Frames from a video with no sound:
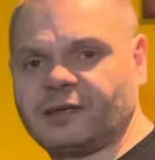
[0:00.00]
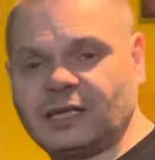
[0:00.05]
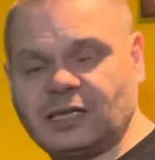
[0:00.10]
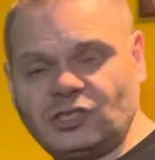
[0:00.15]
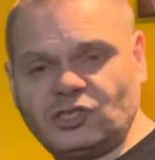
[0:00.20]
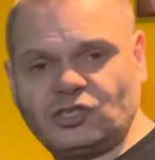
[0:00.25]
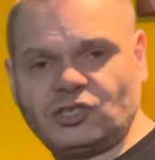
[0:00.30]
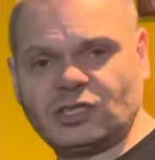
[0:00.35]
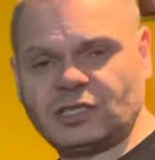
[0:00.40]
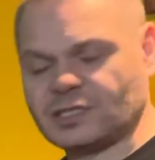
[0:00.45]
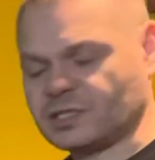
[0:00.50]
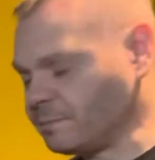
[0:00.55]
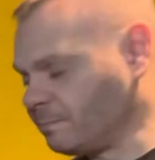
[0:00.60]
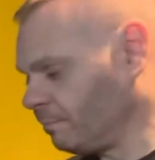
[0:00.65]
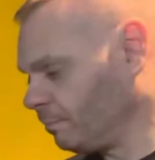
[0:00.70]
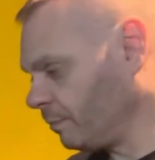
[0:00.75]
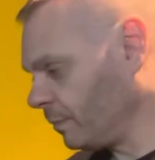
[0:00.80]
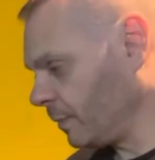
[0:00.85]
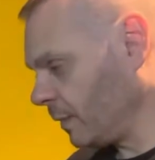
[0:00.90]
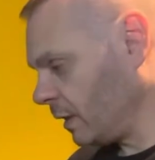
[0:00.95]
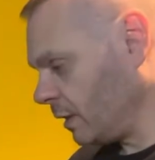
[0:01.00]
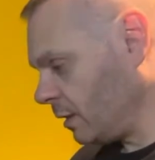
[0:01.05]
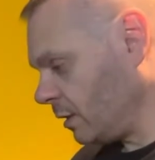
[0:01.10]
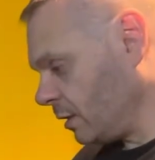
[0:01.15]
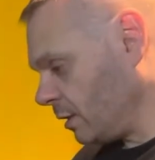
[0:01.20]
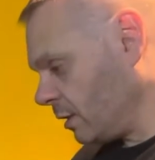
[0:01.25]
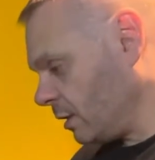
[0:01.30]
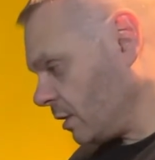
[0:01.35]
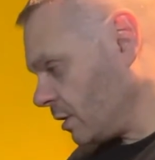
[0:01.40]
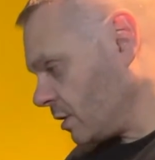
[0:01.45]
inches.
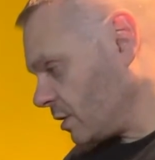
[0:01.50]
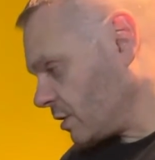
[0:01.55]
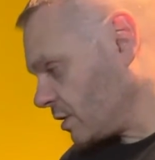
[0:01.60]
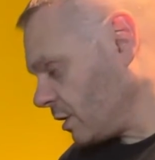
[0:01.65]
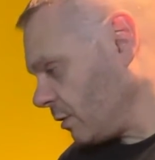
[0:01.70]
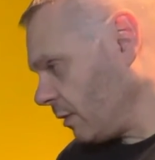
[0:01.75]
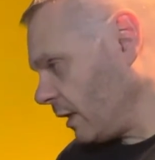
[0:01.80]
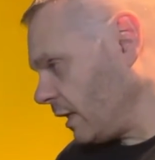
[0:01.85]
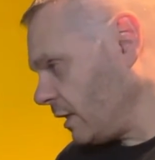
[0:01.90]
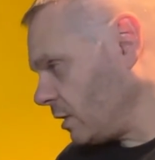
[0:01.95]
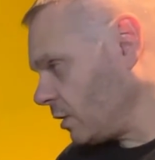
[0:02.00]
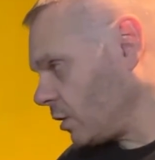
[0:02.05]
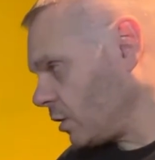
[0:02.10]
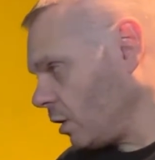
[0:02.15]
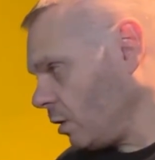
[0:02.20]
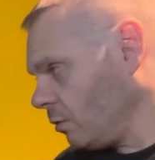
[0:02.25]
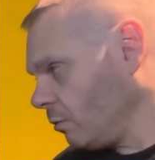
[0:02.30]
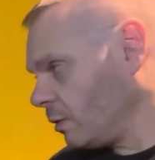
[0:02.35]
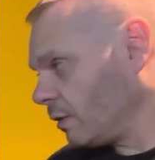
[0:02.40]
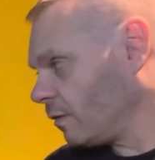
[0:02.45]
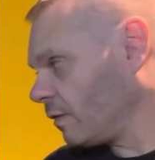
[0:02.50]
So there you go.